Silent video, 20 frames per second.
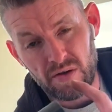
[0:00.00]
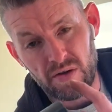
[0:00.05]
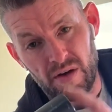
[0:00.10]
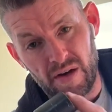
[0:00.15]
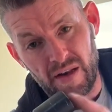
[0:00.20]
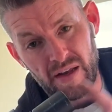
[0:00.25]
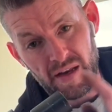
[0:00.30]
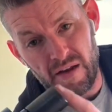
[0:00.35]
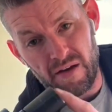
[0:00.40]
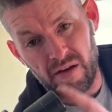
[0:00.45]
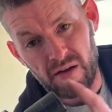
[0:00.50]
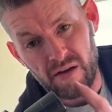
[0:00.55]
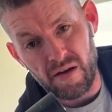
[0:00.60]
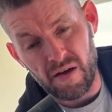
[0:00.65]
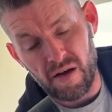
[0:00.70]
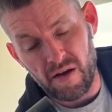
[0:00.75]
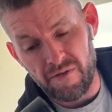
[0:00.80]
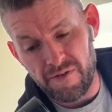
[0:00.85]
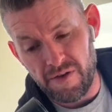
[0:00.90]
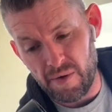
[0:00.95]
need
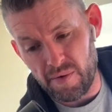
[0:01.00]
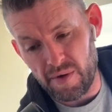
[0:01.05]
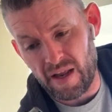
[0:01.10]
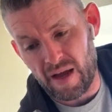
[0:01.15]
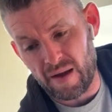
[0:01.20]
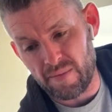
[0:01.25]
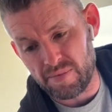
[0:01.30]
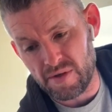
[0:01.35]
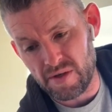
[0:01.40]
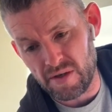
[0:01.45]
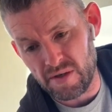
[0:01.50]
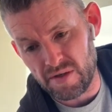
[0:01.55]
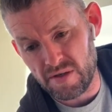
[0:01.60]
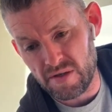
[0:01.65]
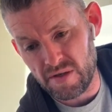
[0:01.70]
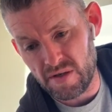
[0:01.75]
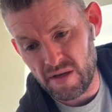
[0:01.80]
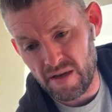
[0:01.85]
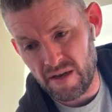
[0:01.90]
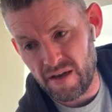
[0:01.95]
a few
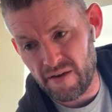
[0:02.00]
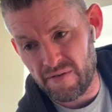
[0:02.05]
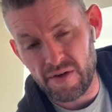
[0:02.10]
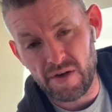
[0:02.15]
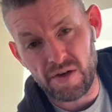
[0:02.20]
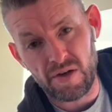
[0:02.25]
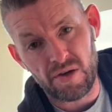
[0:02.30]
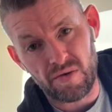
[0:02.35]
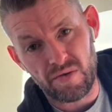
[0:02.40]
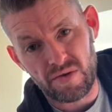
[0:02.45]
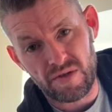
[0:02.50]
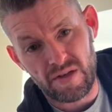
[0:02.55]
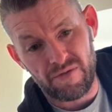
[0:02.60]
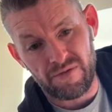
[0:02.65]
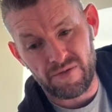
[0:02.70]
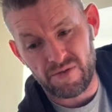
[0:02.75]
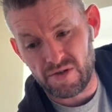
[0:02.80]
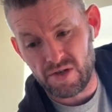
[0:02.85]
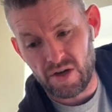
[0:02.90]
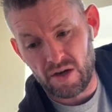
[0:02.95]
adapters if you use
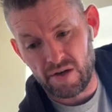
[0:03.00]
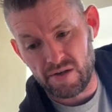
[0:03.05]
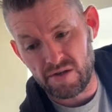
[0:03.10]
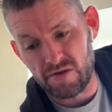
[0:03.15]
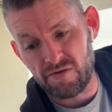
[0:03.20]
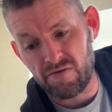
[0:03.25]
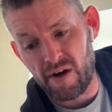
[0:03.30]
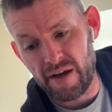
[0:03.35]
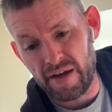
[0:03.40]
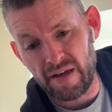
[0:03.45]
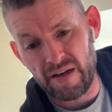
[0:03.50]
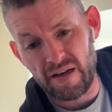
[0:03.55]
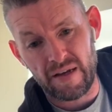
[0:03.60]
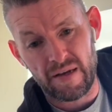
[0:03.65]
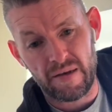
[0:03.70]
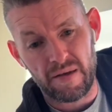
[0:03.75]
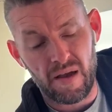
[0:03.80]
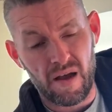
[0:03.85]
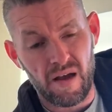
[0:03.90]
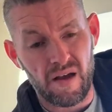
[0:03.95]
different sizes
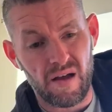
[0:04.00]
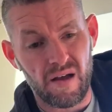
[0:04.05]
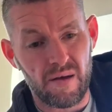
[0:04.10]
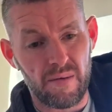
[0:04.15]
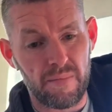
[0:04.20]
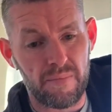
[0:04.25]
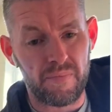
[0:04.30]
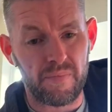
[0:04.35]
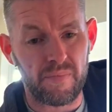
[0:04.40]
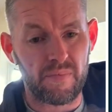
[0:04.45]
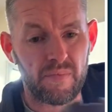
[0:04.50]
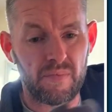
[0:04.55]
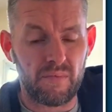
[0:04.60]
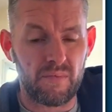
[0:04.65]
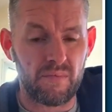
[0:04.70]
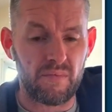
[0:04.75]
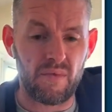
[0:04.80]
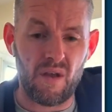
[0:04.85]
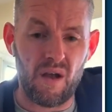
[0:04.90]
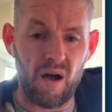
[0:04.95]
regularly.
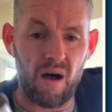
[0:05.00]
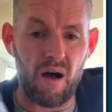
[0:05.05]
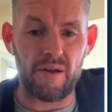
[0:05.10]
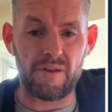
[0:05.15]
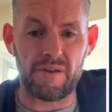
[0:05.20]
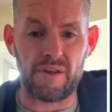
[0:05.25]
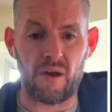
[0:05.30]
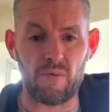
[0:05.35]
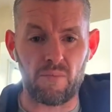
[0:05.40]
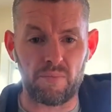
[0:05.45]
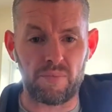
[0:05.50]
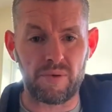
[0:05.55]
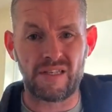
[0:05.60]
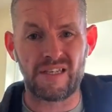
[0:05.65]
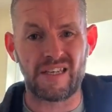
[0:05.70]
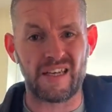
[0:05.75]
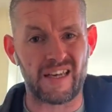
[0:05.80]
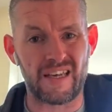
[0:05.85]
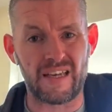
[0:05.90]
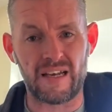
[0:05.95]
I don't
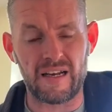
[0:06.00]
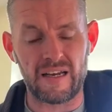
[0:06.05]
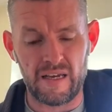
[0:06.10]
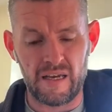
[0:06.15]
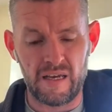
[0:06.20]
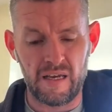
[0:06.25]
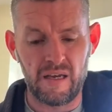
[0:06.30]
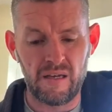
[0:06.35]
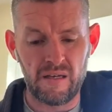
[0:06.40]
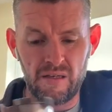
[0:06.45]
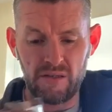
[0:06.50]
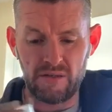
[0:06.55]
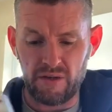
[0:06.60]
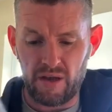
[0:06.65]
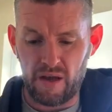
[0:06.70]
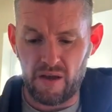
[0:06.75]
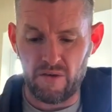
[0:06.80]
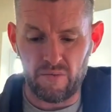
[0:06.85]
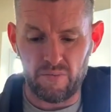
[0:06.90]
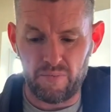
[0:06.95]
particularly,
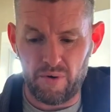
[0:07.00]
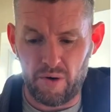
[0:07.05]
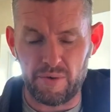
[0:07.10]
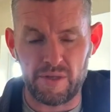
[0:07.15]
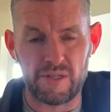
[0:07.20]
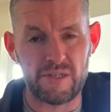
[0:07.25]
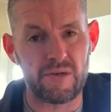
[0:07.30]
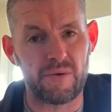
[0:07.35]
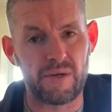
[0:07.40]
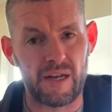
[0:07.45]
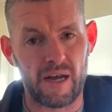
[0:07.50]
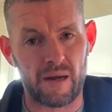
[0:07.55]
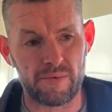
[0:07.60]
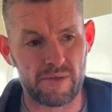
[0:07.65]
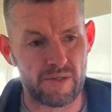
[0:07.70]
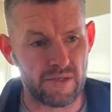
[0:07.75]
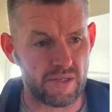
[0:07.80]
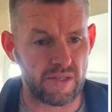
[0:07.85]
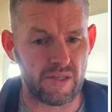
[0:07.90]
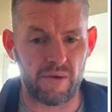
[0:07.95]
so probably 2
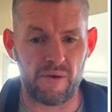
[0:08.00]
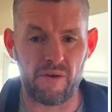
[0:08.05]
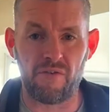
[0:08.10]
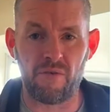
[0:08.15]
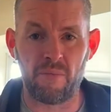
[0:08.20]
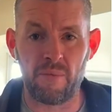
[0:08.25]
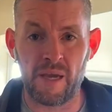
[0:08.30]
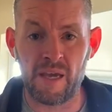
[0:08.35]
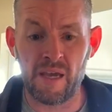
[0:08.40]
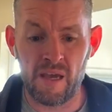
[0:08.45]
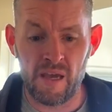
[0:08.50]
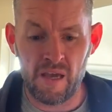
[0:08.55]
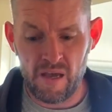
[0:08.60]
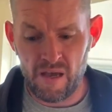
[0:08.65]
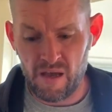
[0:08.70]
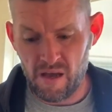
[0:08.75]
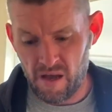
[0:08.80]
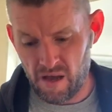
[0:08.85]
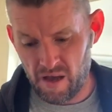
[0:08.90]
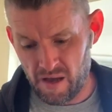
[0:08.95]
adapters would do it for me.
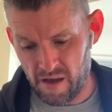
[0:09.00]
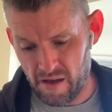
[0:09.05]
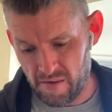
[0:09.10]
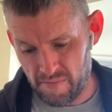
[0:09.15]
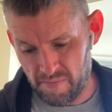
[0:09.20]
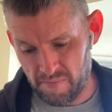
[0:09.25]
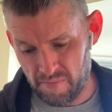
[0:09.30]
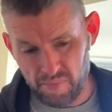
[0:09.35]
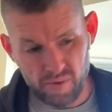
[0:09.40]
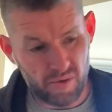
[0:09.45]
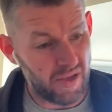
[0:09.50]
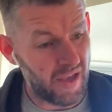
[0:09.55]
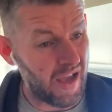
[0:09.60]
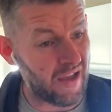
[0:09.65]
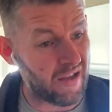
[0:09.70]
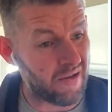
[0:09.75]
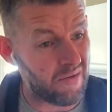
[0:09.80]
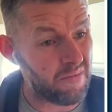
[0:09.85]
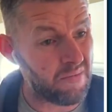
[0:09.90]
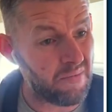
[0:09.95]
But
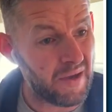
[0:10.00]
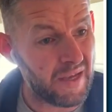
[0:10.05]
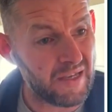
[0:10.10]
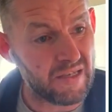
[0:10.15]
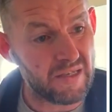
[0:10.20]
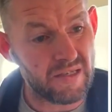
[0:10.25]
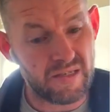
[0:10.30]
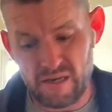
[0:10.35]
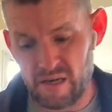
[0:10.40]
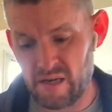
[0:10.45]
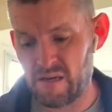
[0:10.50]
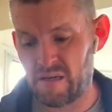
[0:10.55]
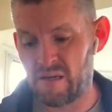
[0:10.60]
yeah, makes